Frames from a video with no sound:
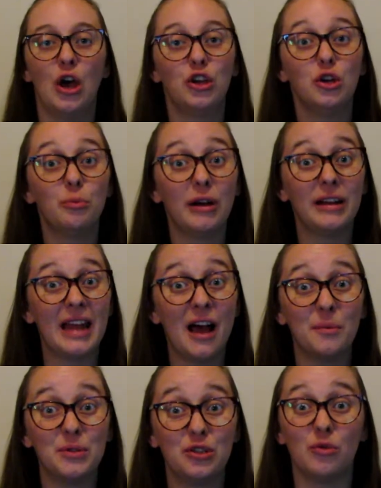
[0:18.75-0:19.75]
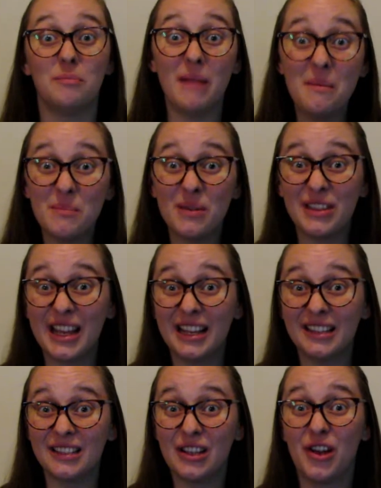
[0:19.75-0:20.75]
Your brain helps you remember
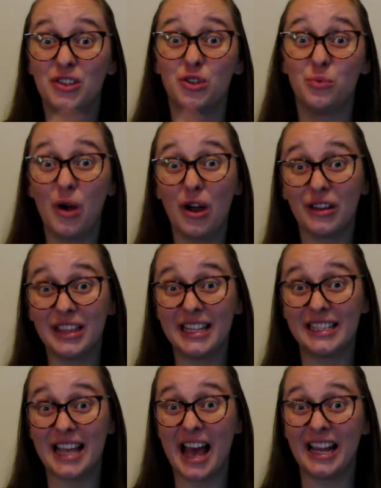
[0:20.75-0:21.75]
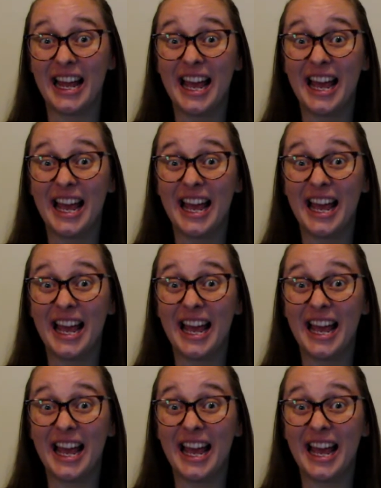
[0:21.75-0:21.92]
things, to work things out,